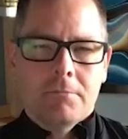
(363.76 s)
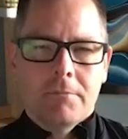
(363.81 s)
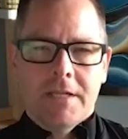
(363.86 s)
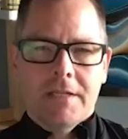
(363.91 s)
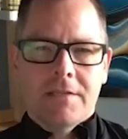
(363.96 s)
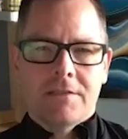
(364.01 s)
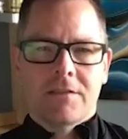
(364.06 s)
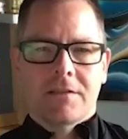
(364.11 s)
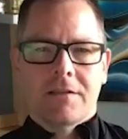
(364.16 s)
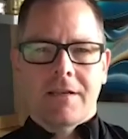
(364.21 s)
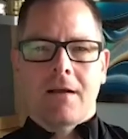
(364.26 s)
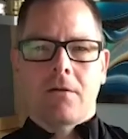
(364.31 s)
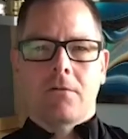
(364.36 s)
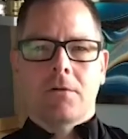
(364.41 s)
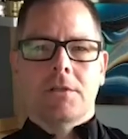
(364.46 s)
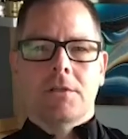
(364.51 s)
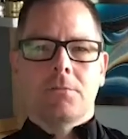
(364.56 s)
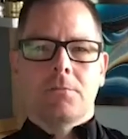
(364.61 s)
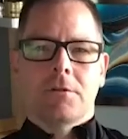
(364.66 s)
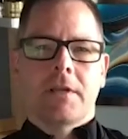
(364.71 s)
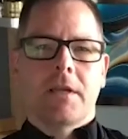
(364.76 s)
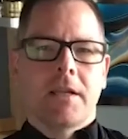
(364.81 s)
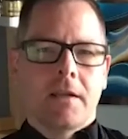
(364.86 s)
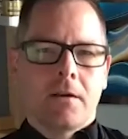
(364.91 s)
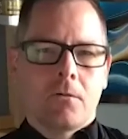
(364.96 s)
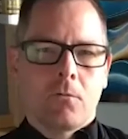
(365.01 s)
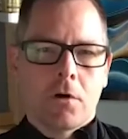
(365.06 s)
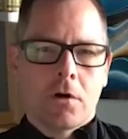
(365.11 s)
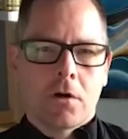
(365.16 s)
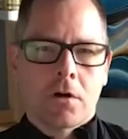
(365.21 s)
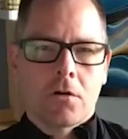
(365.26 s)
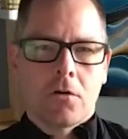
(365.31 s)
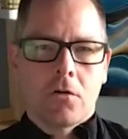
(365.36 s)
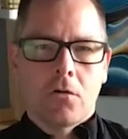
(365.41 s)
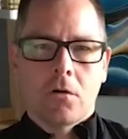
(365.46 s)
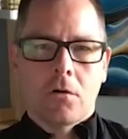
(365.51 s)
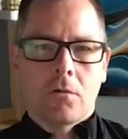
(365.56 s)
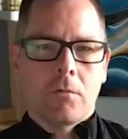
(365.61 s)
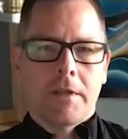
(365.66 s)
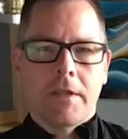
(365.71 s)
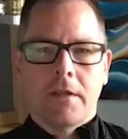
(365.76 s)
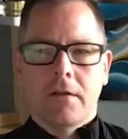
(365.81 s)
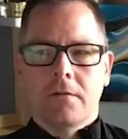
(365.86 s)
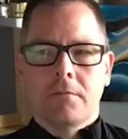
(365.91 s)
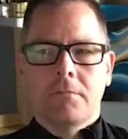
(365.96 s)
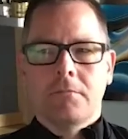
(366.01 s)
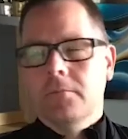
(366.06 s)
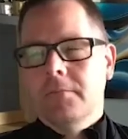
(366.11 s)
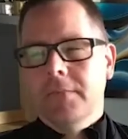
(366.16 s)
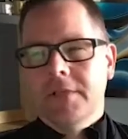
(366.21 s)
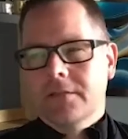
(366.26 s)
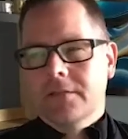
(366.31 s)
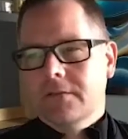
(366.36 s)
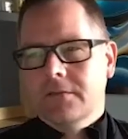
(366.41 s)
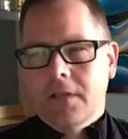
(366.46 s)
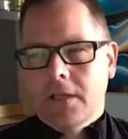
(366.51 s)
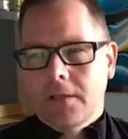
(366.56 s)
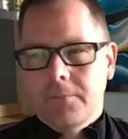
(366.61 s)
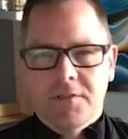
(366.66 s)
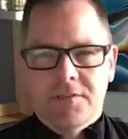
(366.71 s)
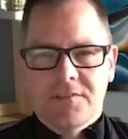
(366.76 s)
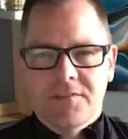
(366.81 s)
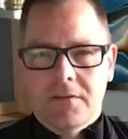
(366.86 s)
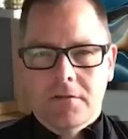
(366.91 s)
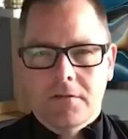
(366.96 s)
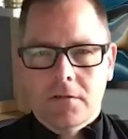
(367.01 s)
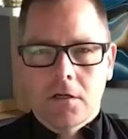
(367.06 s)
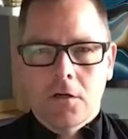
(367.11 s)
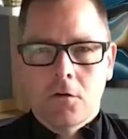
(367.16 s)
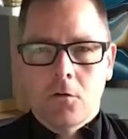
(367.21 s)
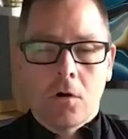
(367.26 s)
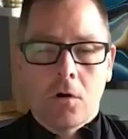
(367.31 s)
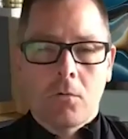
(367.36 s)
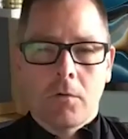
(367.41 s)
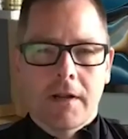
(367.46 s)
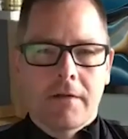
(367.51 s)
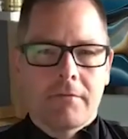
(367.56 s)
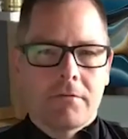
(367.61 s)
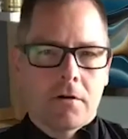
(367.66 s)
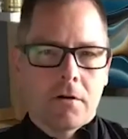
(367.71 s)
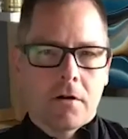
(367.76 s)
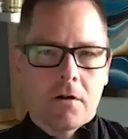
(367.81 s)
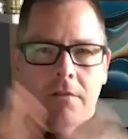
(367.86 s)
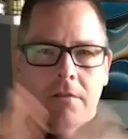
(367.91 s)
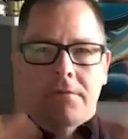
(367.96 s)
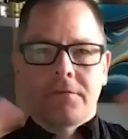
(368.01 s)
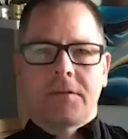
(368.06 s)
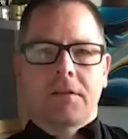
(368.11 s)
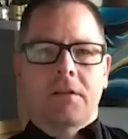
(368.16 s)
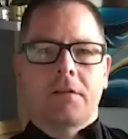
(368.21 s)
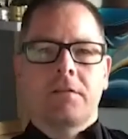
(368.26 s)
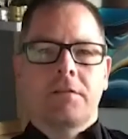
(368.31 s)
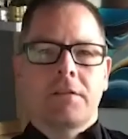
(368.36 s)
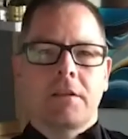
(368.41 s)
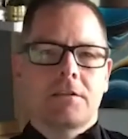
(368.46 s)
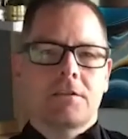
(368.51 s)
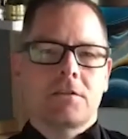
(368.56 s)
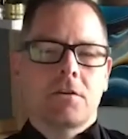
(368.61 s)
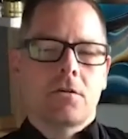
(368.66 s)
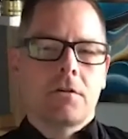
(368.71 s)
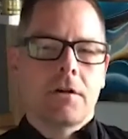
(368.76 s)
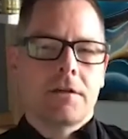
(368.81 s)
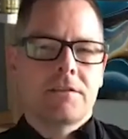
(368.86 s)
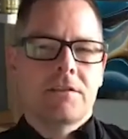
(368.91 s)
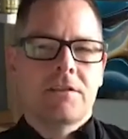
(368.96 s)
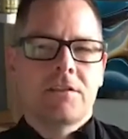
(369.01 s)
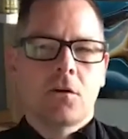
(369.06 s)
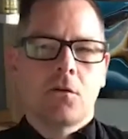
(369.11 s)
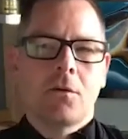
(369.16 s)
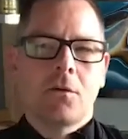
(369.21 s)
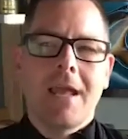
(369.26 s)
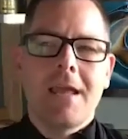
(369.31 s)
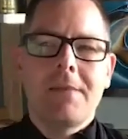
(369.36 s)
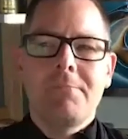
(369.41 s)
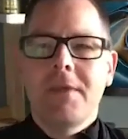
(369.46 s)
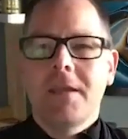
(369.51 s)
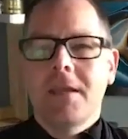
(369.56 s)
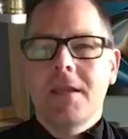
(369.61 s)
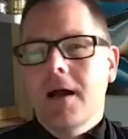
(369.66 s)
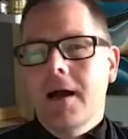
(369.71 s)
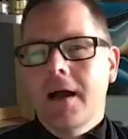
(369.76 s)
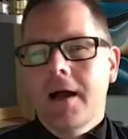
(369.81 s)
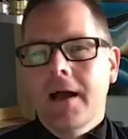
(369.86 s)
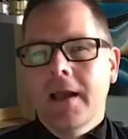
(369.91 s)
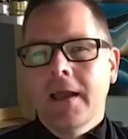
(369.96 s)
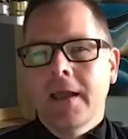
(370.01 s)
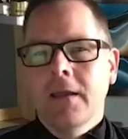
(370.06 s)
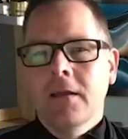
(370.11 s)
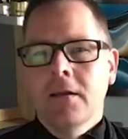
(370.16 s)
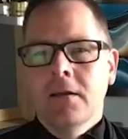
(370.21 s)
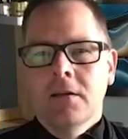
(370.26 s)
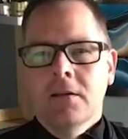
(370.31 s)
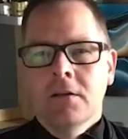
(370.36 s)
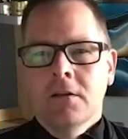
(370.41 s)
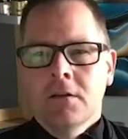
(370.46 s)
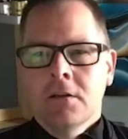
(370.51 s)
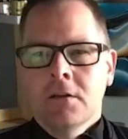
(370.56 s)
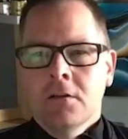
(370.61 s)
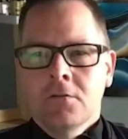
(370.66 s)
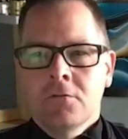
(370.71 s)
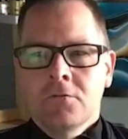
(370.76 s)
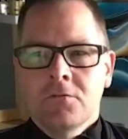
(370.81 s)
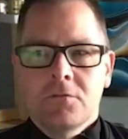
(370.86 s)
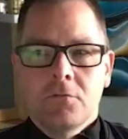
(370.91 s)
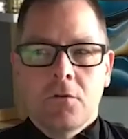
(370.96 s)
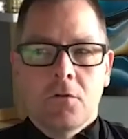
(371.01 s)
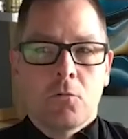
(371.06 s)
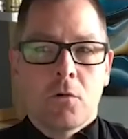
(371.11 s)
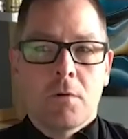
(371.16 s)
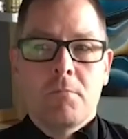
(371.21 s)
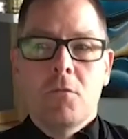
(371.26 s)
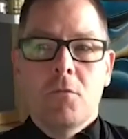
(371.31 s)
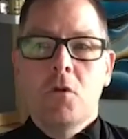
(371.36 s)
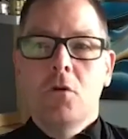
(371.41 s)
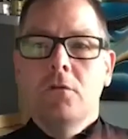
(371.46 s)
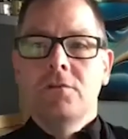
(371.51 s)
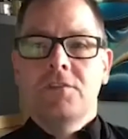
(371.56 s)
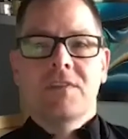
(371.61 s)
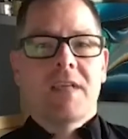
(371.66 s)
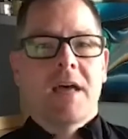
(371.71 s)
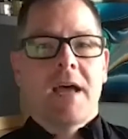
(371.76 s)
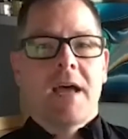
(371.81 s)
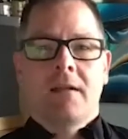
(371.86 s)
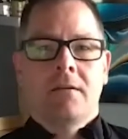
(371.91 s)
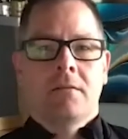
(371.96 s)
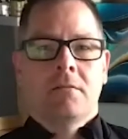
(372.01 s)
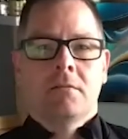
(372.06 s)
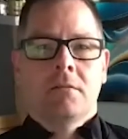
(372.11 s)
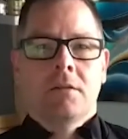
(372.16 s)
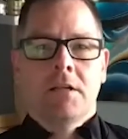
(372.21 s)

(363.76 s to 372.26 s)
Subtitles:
means that now we're duplicating work, or we could mistype a zero or whatever, and all of a sudden things go crazy. So an API removes that.